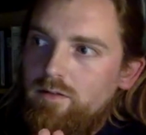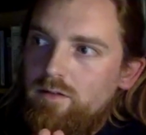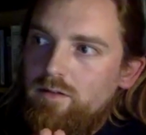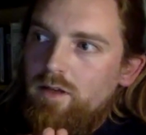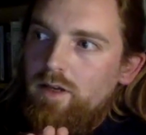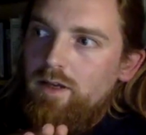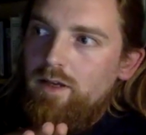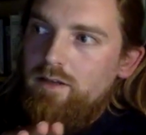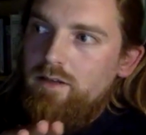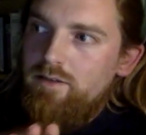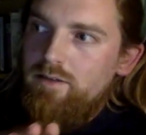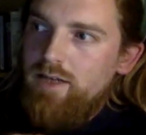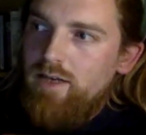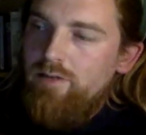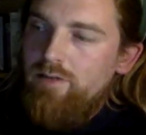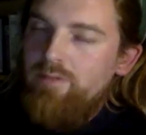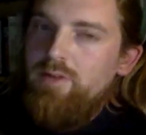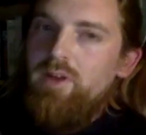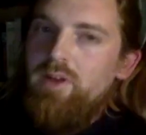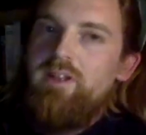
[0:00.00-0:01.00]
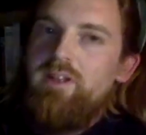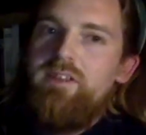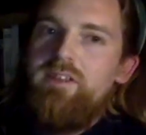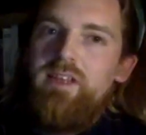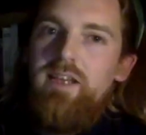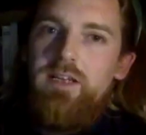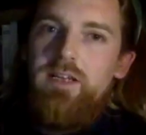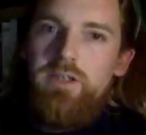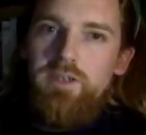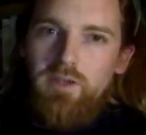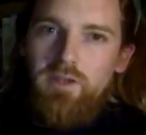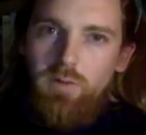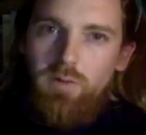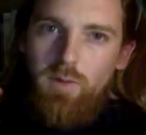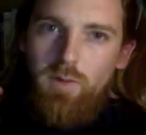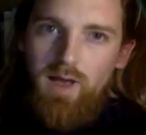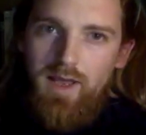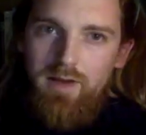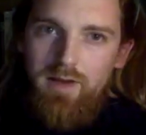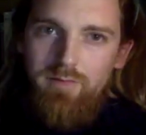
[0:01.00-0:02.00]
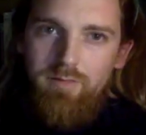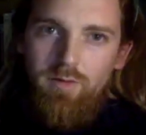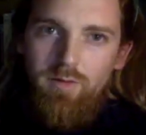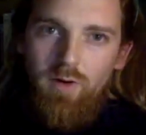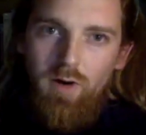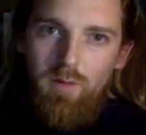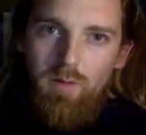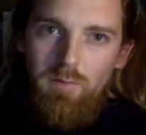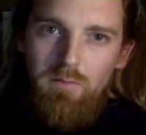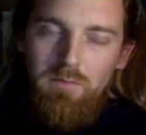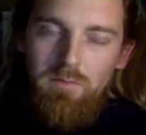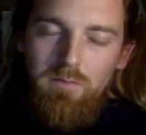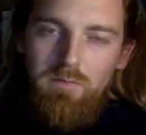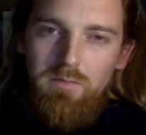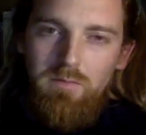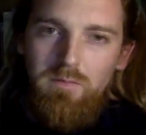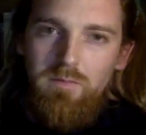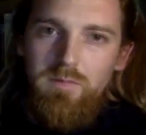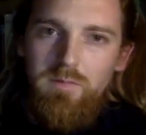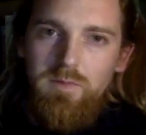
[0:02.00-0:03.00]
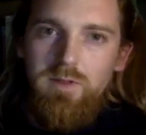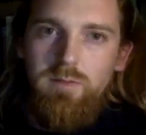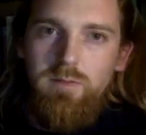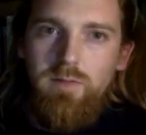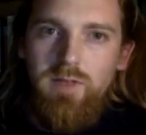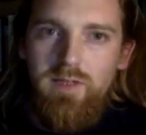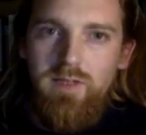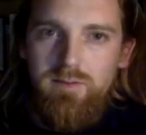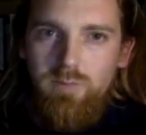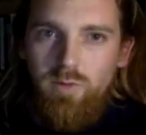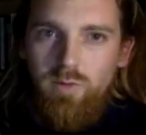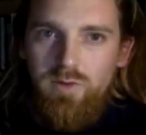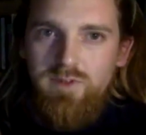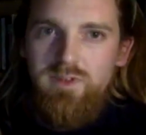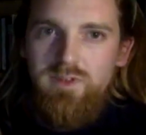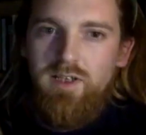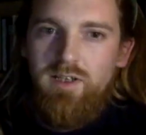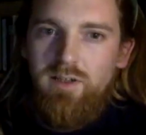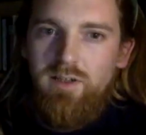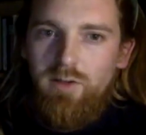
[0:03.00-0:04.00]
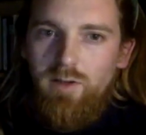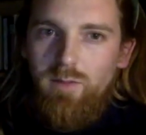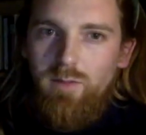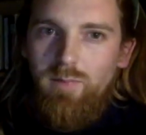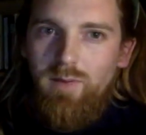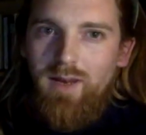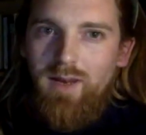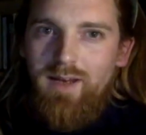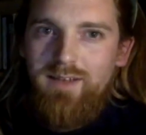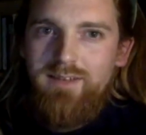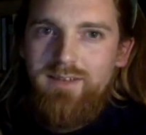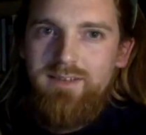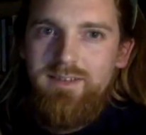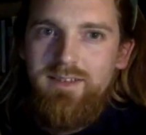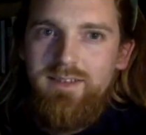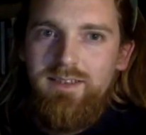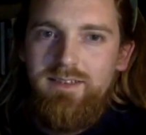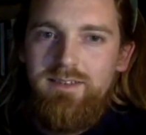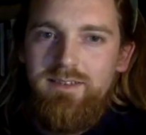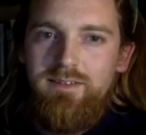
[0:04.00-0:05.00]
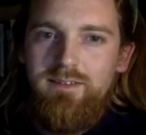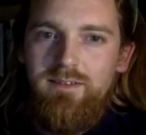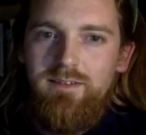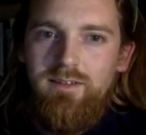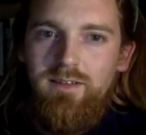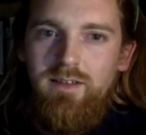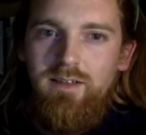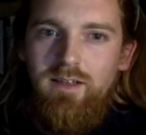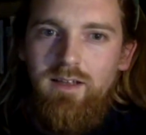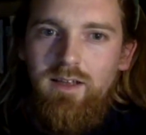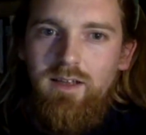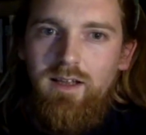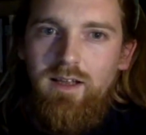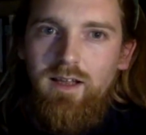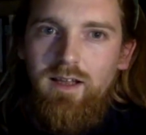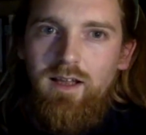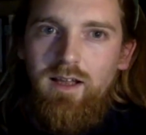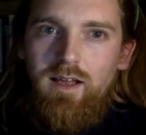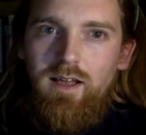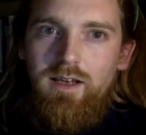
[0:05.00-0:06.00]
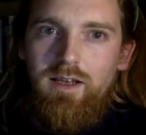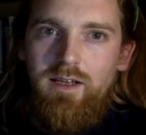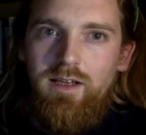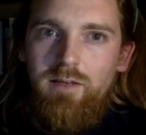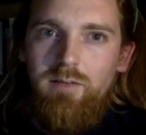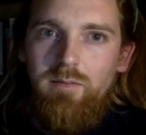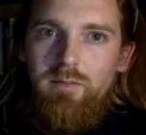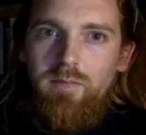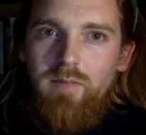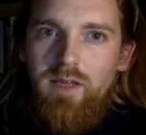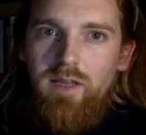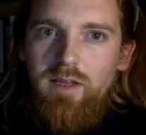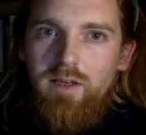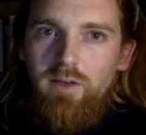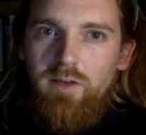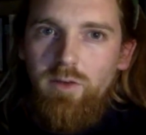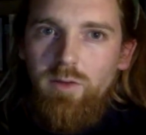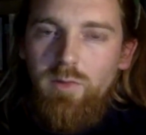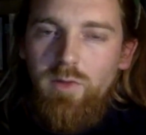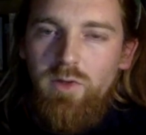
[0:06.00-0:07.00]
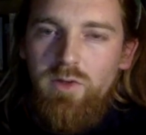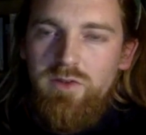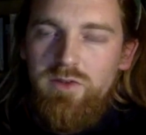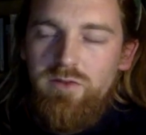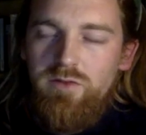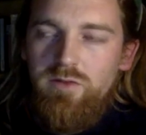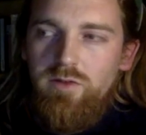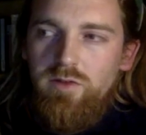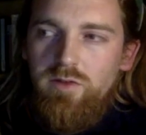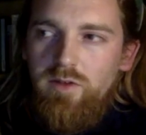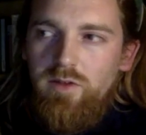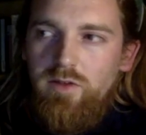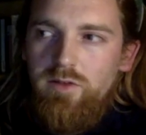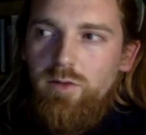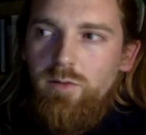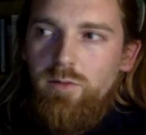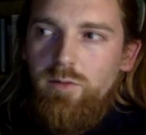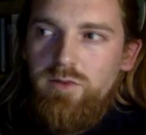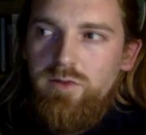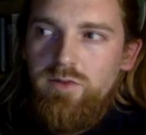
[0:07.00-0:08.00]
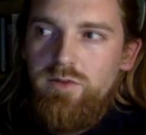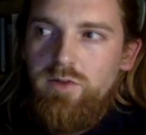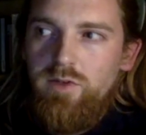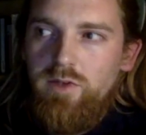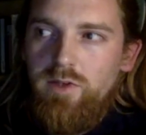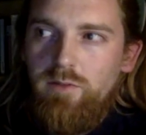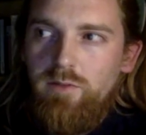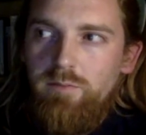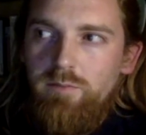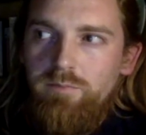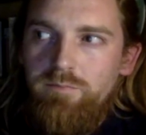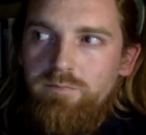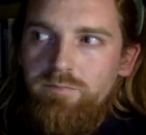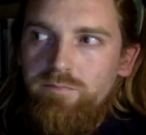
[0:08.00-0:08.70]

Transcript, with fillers: it can divert attention away from some of these more subtle complexities, and it can it can almost it's almost um,